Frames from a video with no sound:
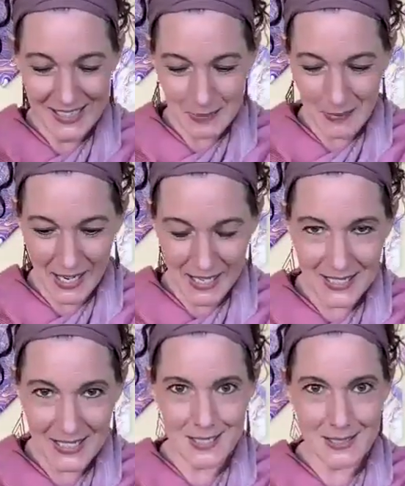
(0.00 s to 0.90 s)
this
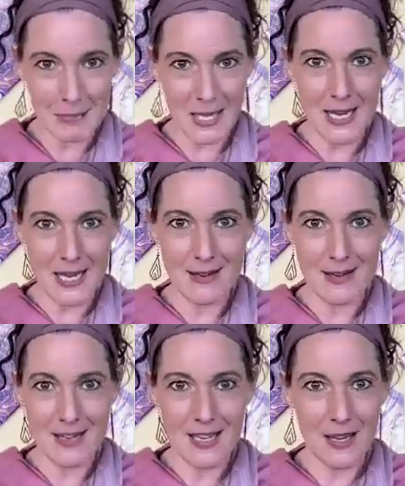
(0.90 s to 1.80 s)
mine? Is this me?
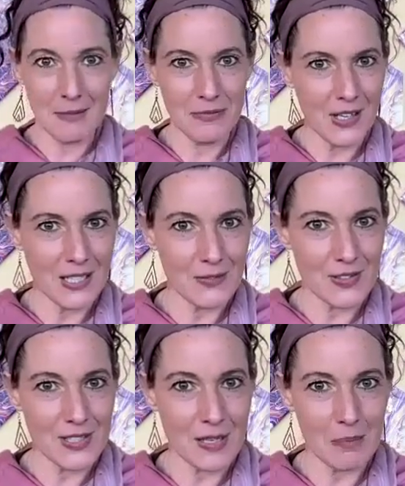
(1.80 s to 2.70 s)
I'm fighting
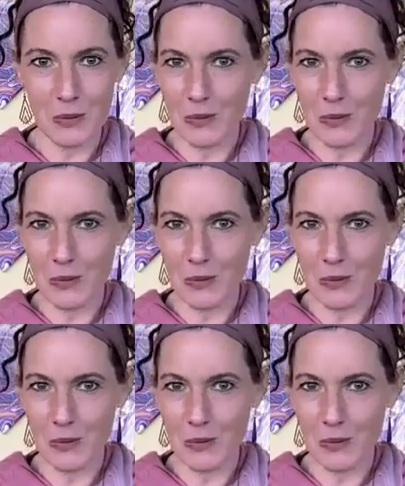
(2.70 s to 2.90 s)
for something.